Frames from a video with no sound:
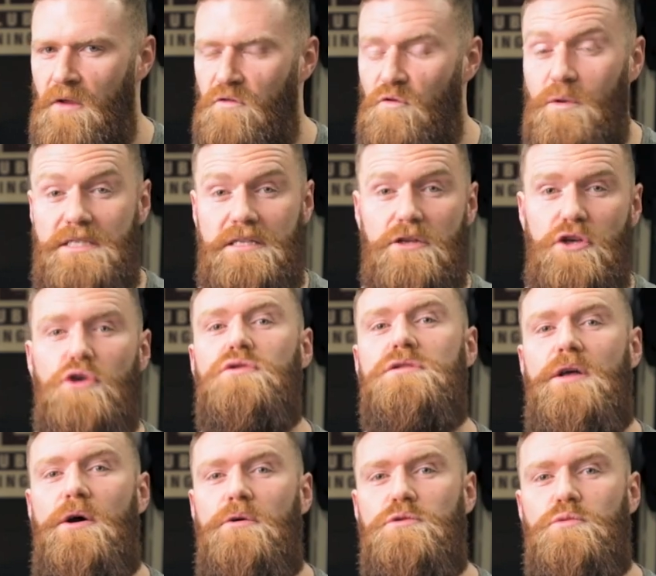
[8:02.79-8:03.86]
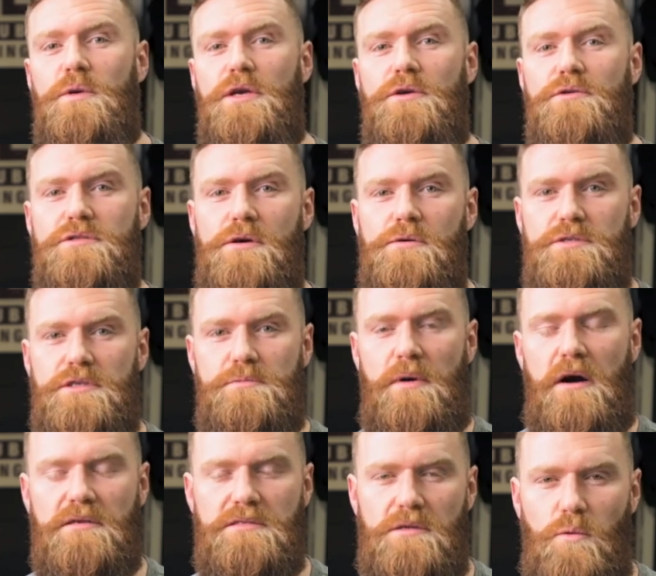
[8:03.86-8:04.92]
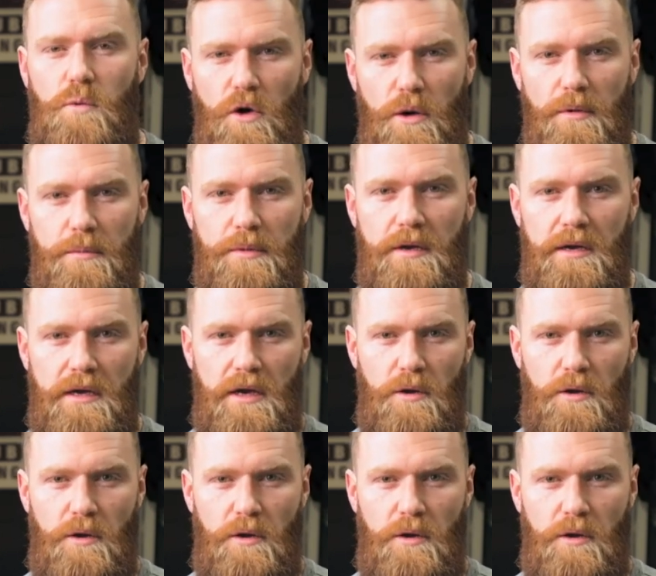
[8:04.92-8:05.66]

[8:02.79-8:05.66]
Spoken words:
So we still use those. We use those as part of the warm-up.